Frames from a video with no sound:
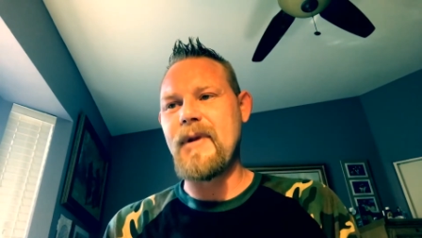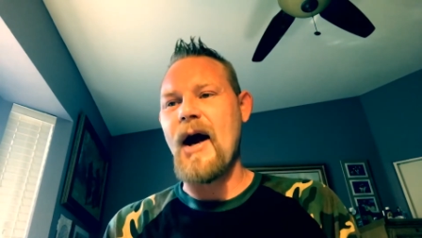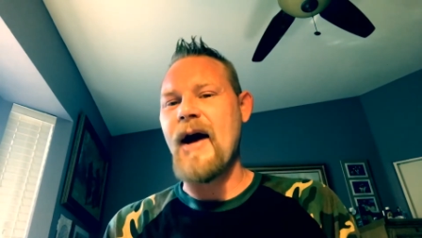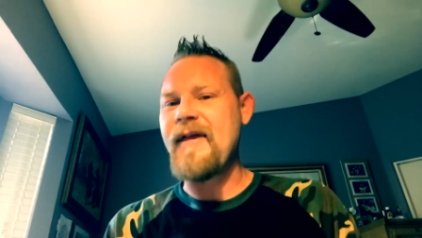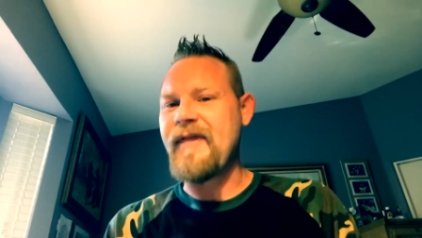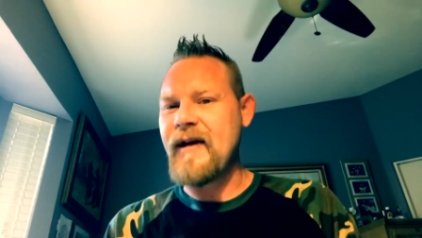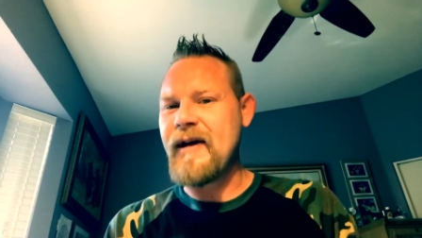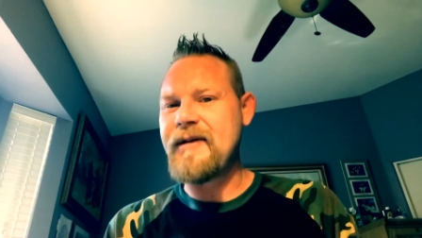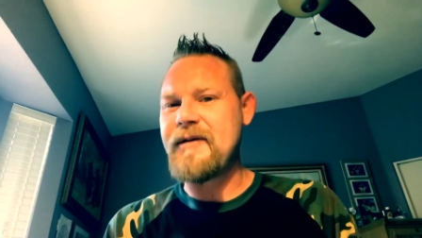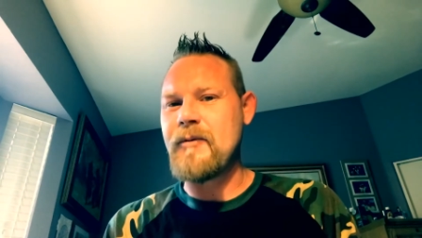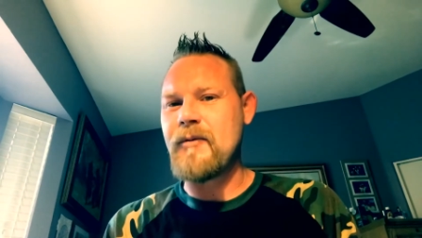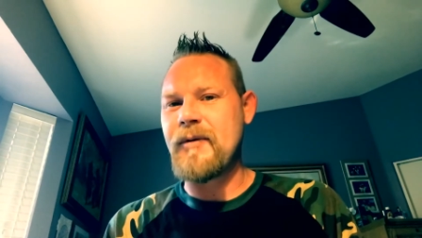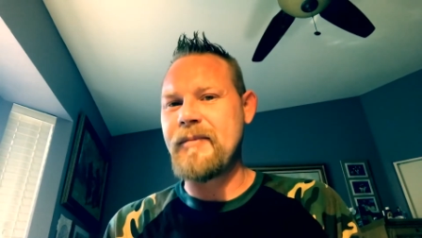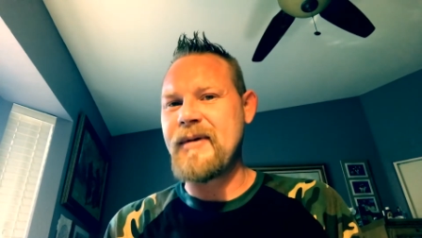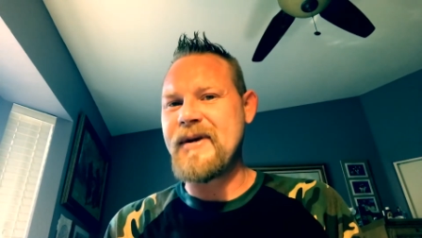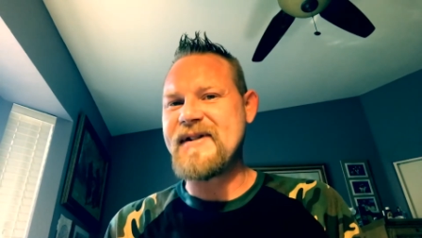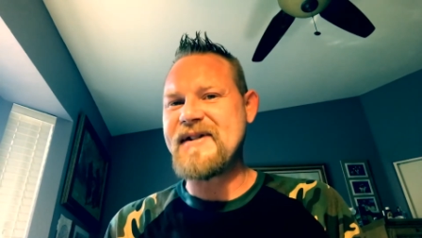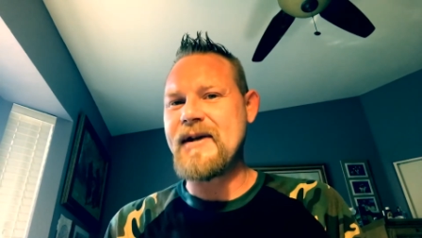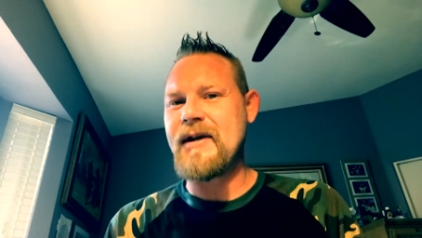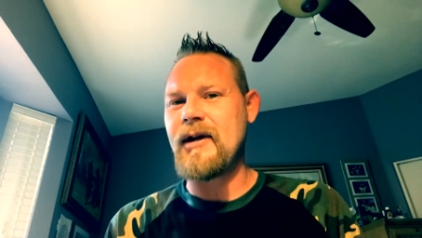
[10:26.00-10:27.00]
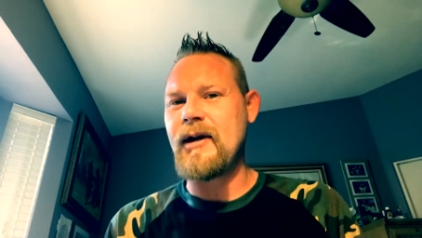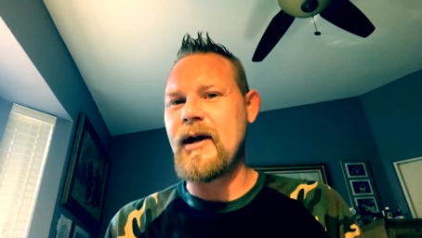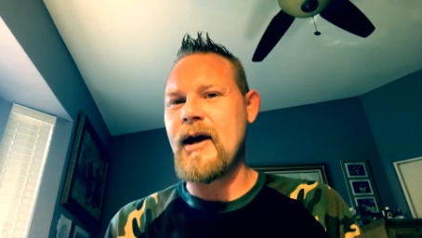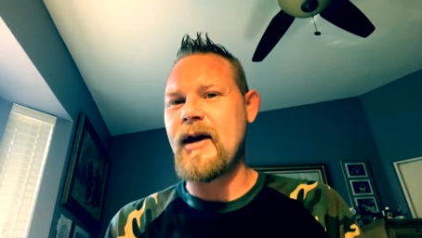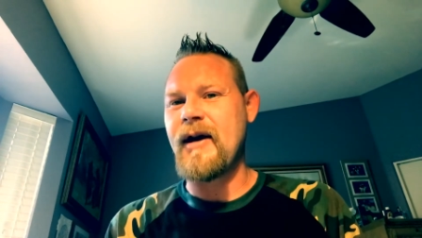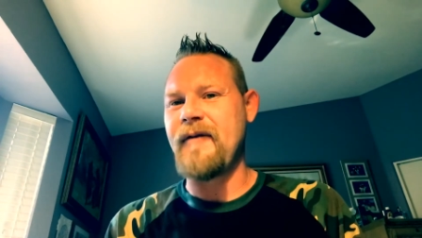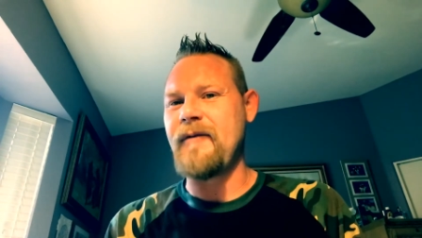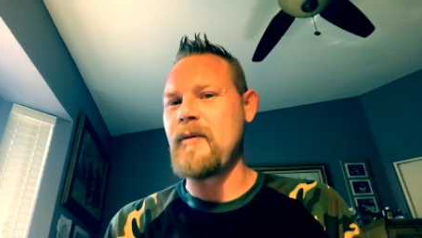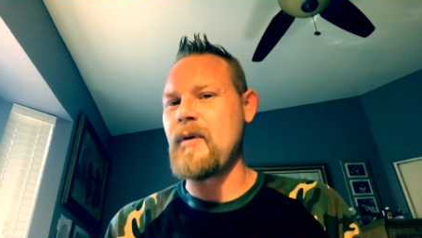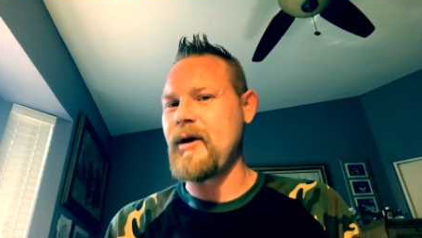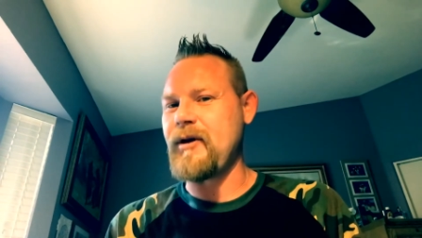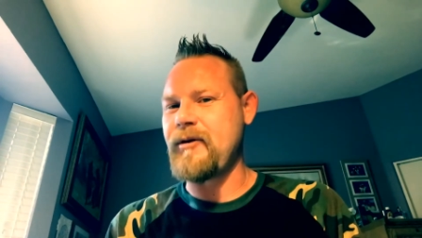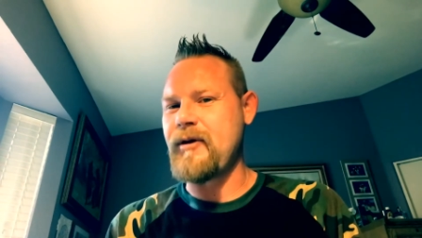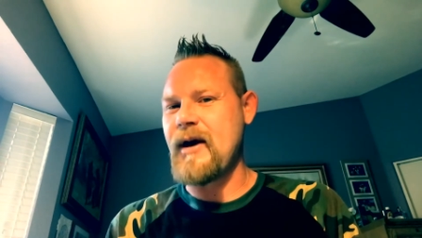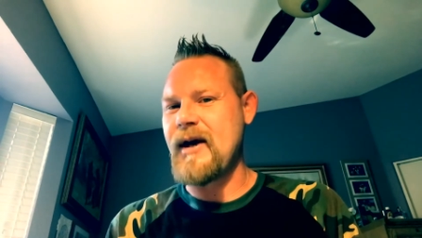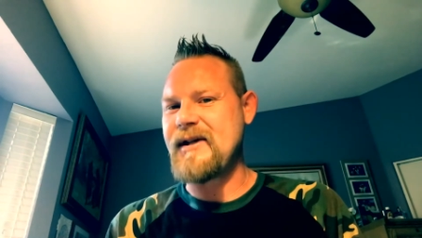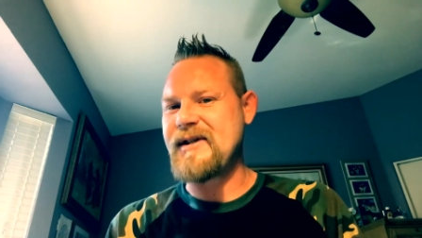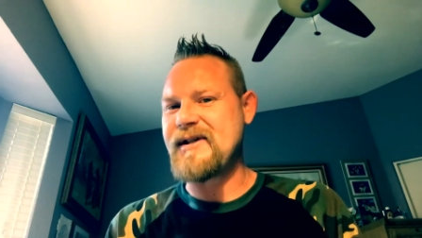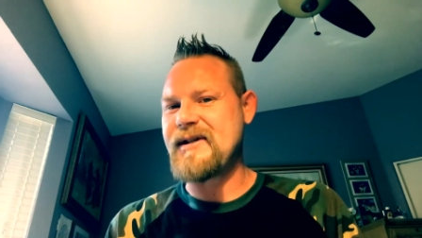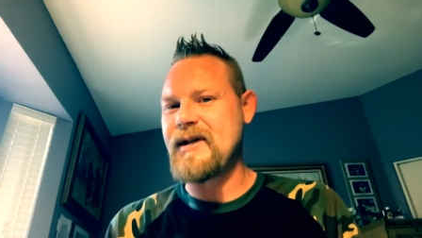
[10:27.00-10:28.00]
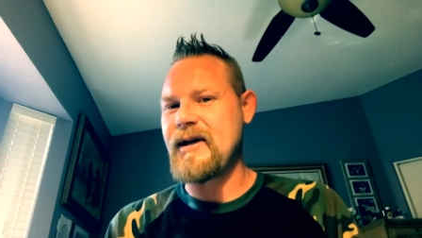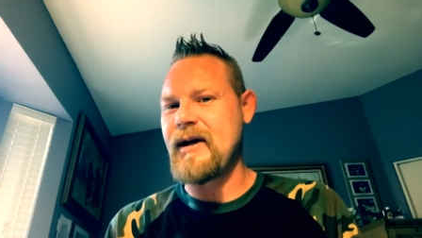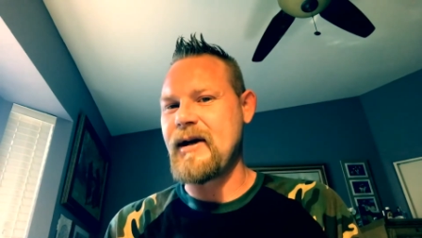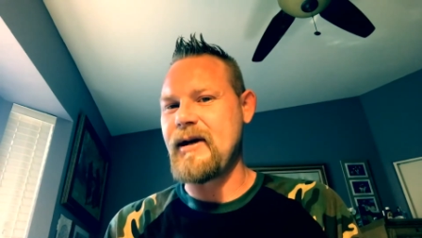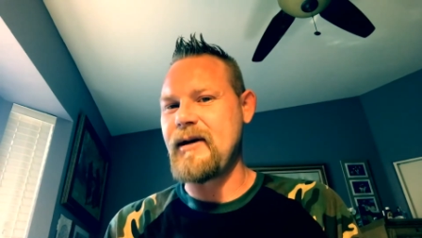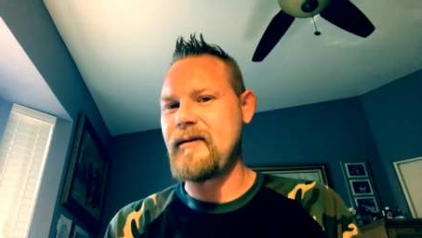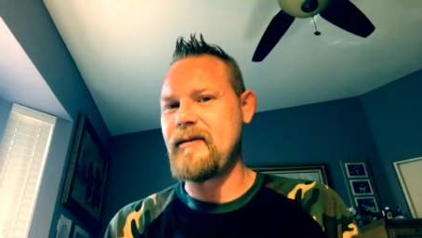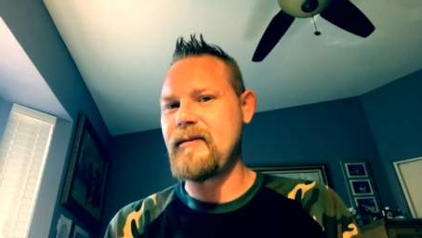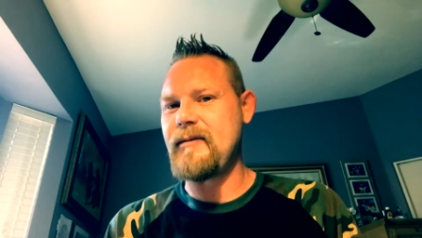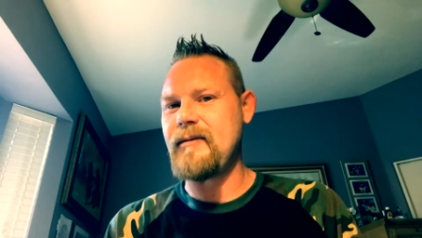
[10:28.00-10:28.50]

I think that we're missing a lot of what Christ taught.